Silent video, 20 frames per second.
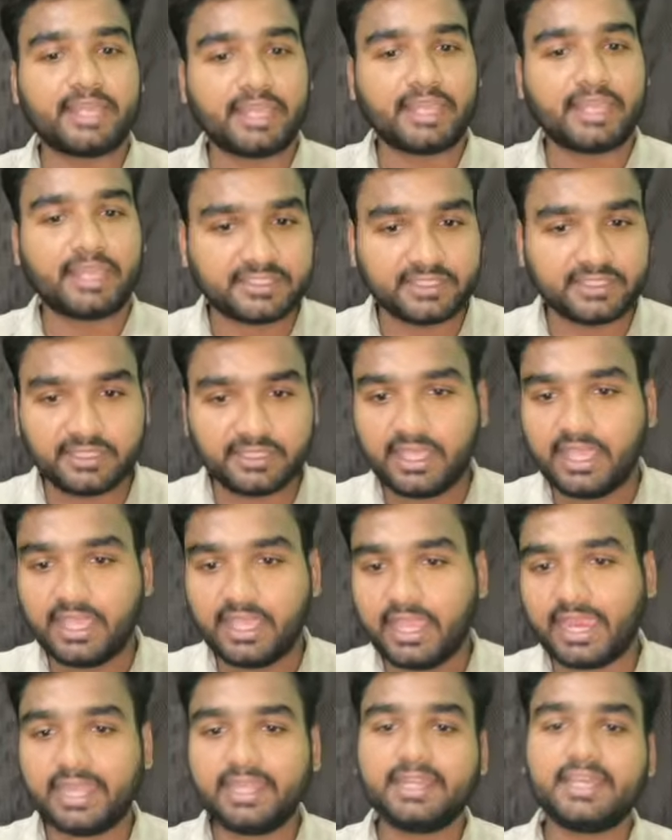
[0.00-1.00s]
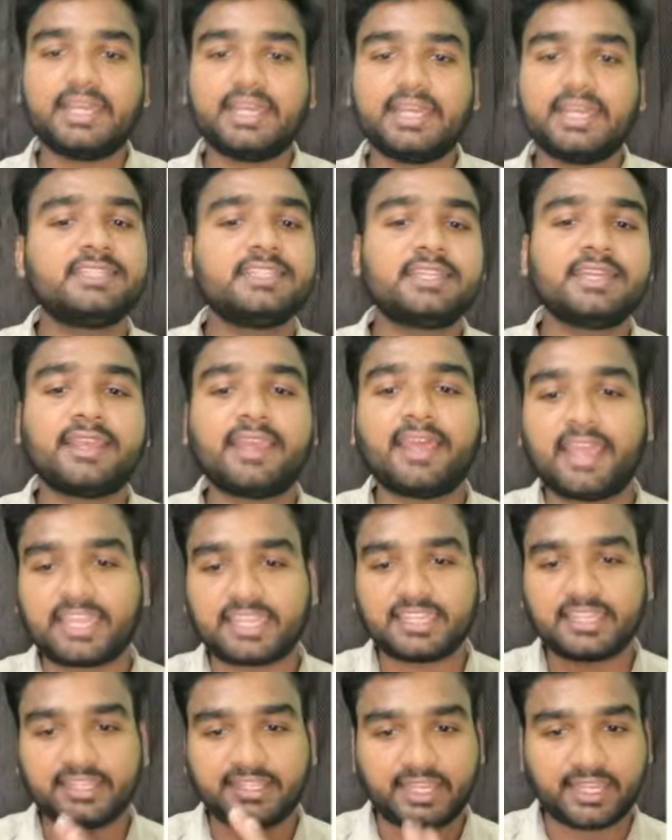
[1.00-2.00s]
testing and ethical
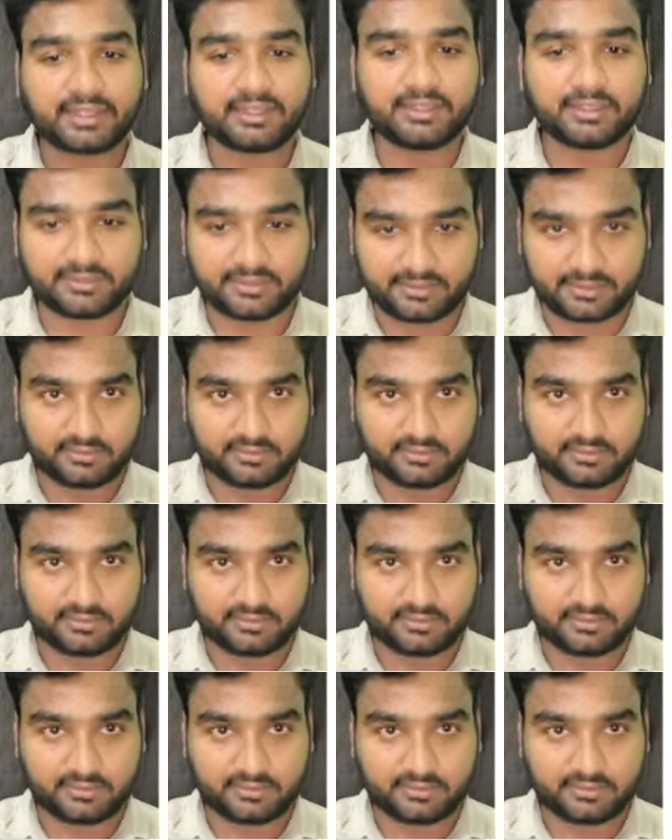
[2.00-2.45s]
hacking techniques.